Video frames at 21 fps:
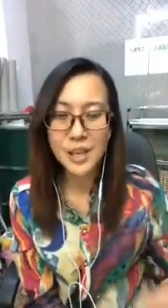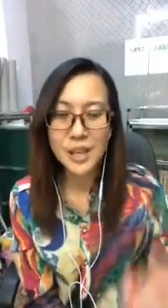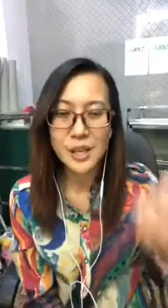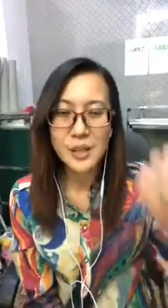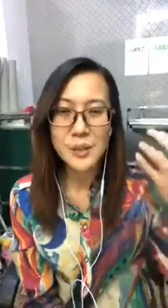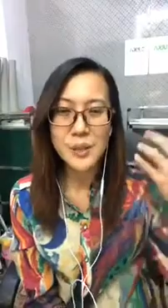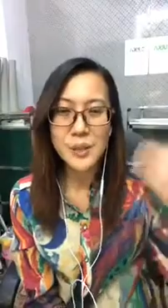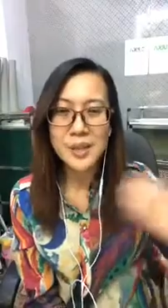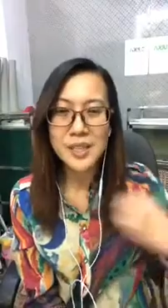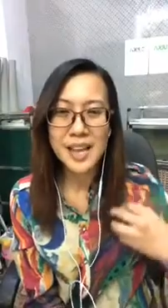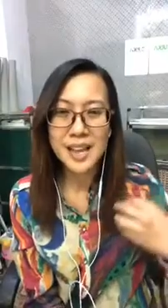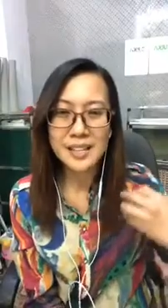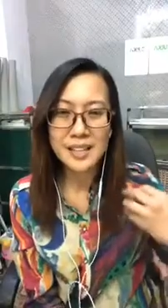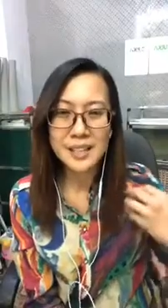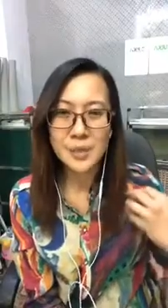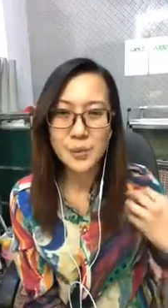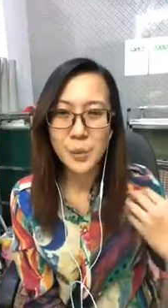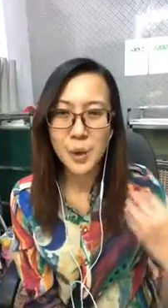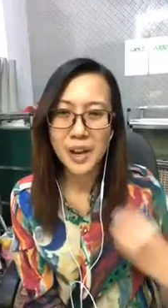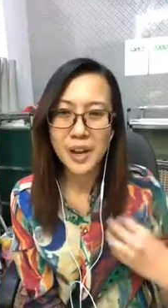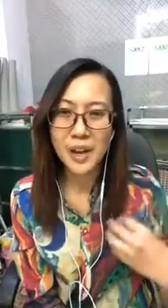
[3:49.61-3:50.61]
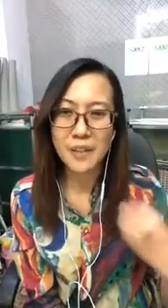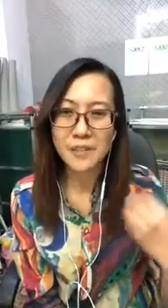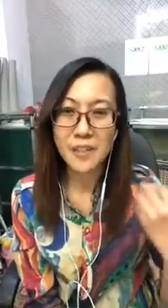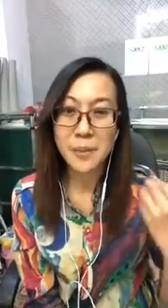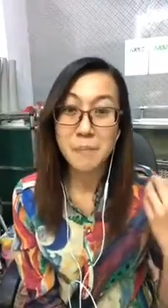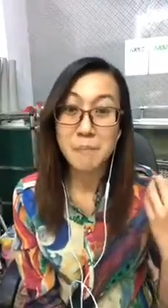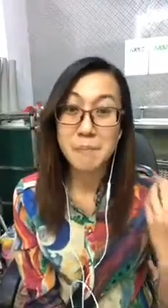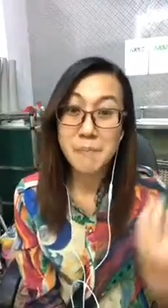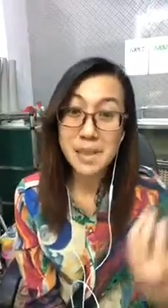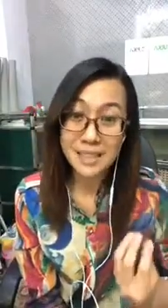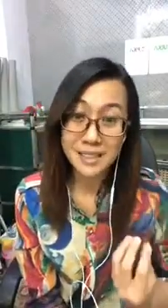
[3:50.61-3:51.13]
So that's one of the
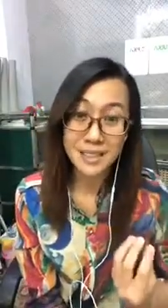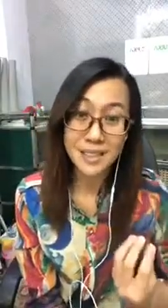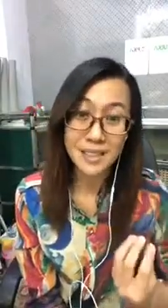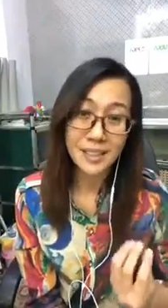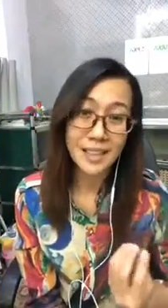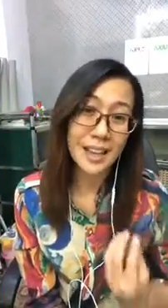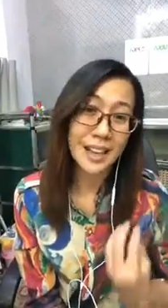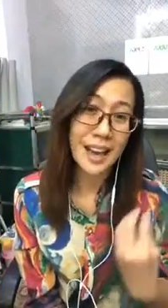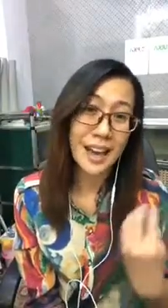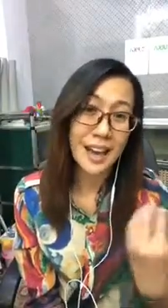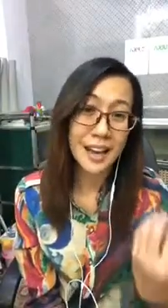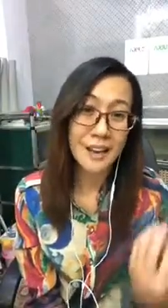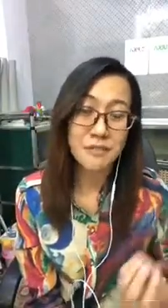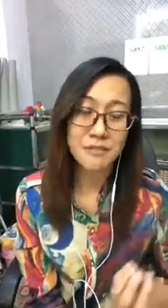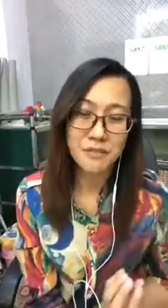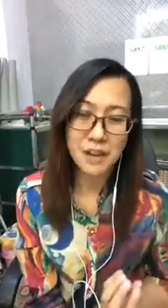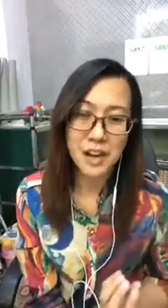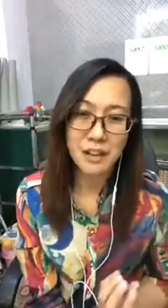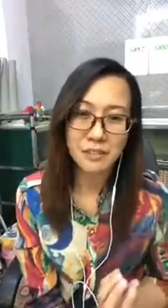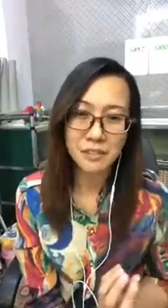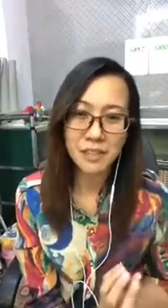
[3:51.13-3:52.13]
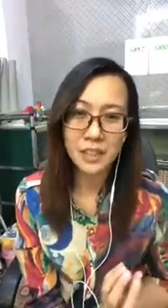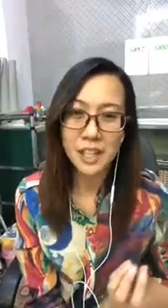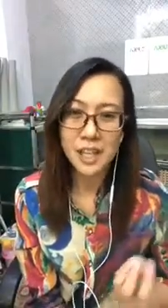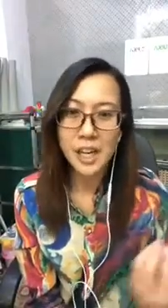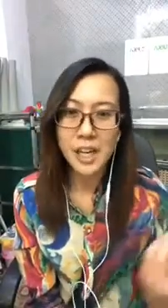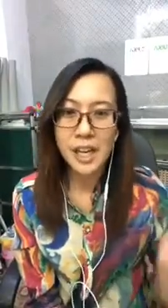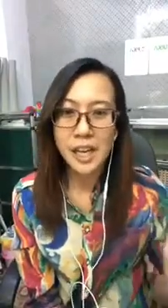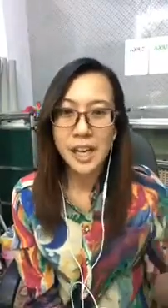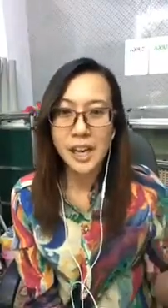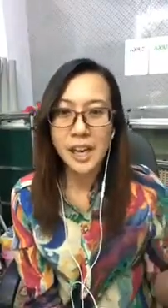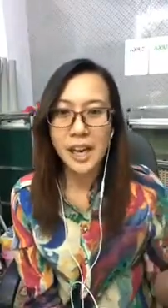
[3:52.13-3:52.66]
myths that I have found
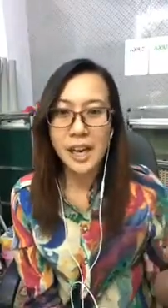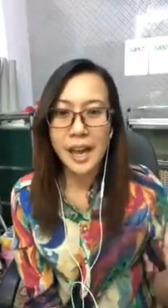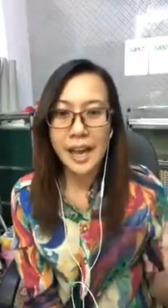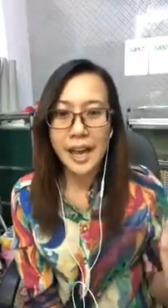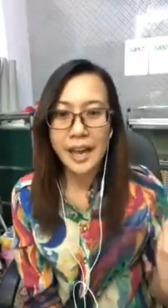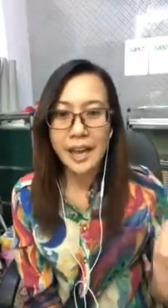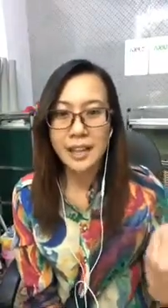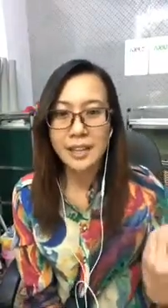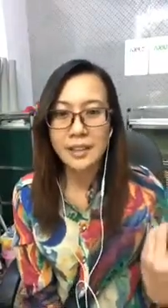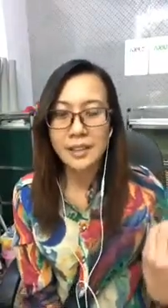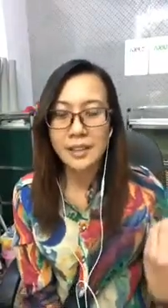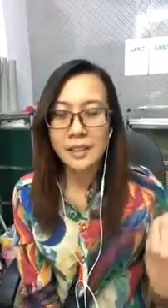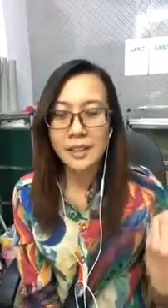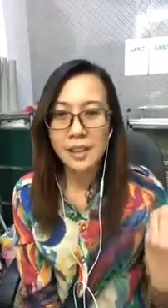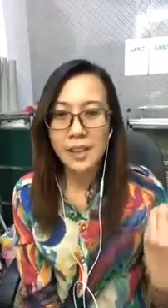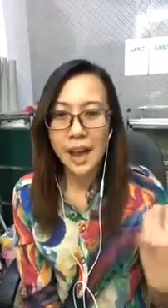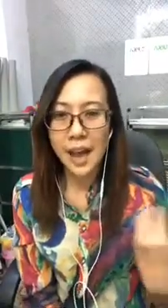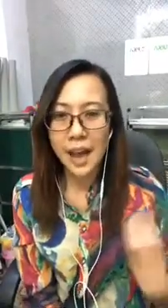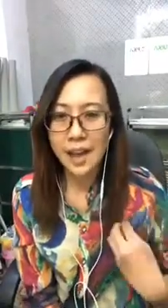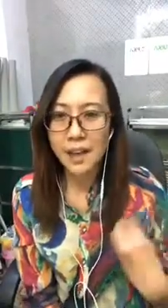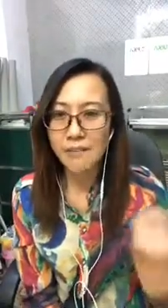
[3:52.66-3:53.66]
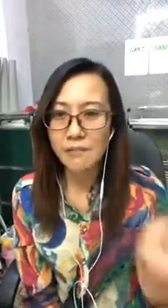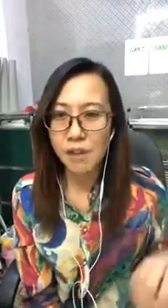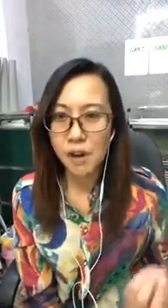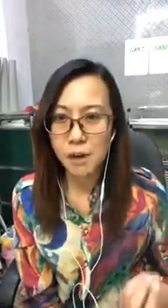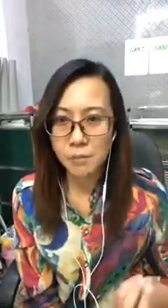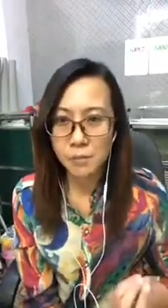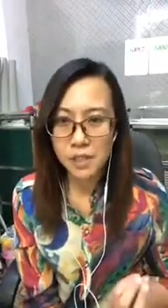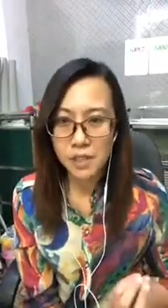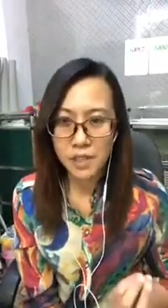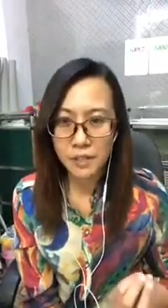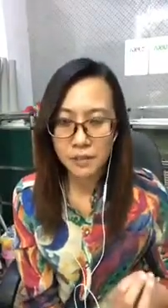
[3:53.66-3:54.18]
and I have
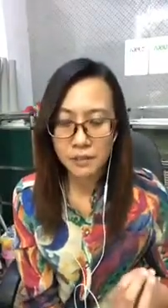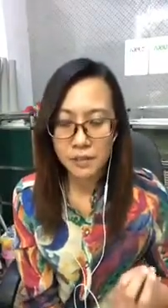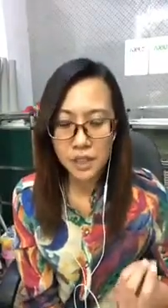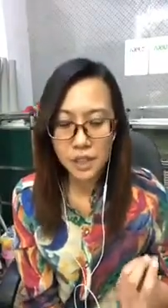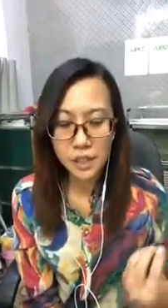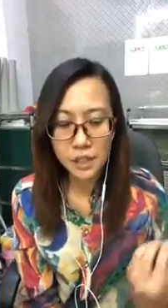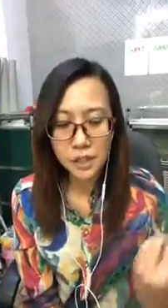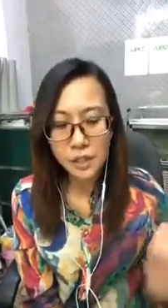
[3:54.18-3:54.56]
observed.